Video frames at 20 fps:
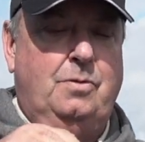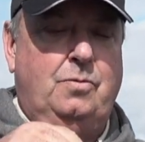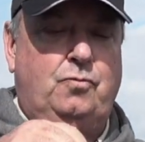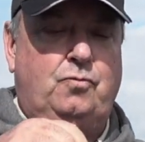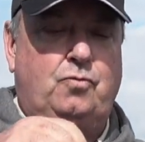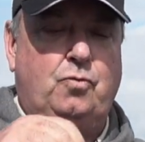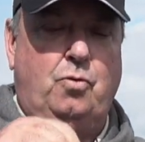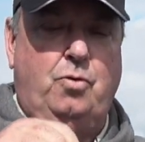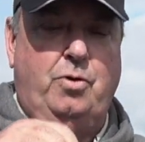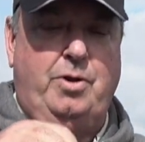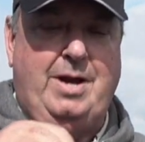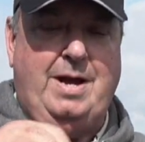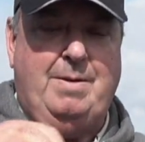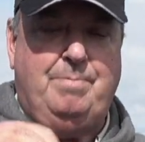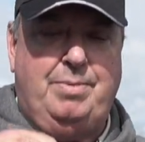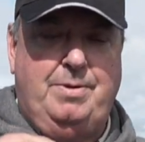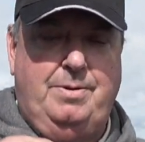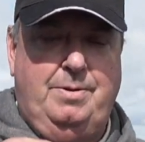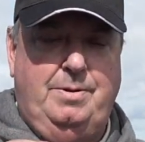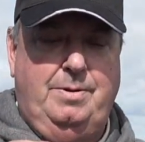draw it
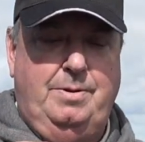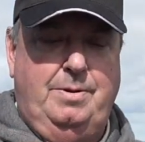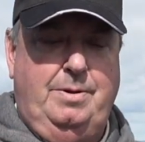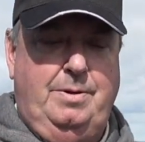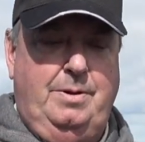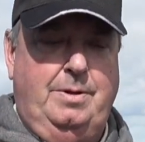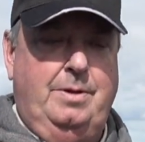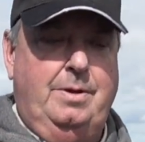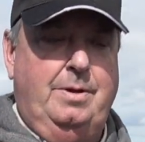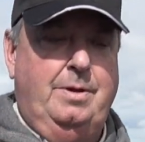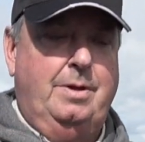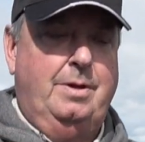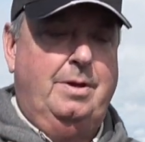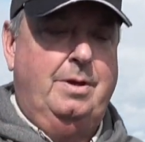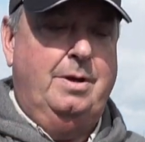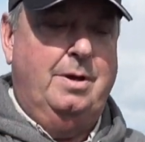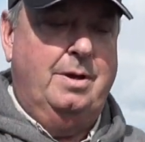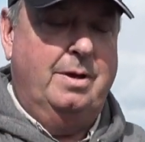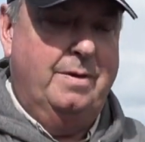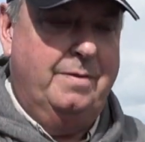up,
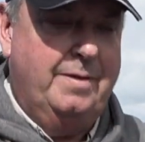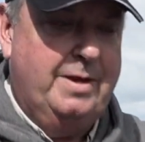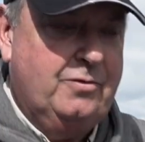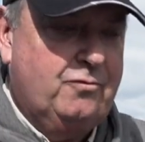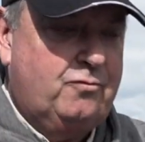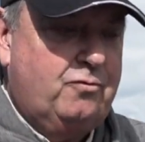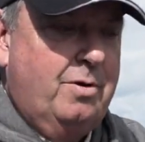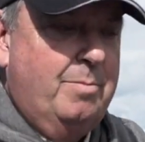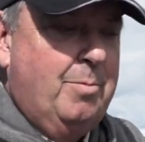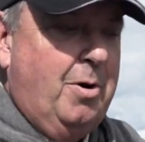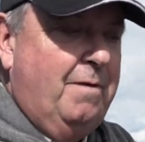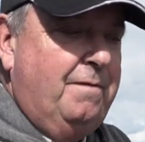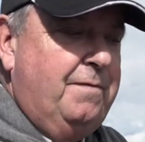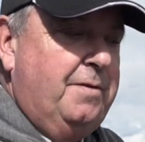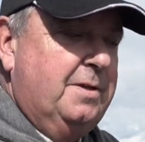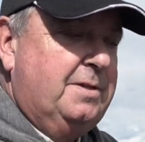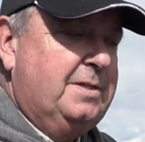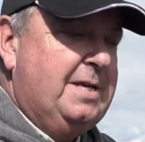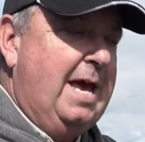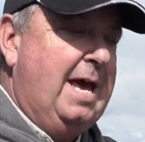and then trim off
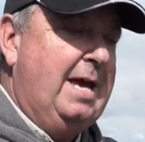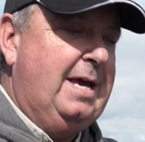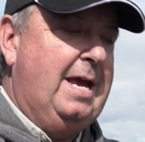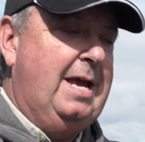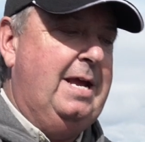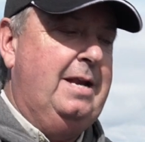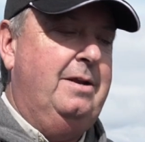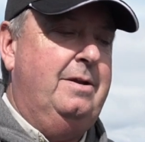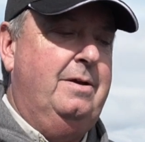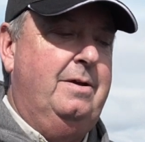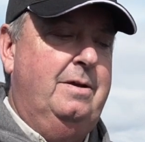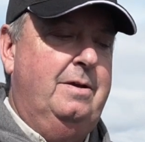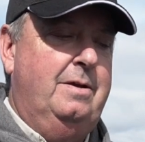your tag end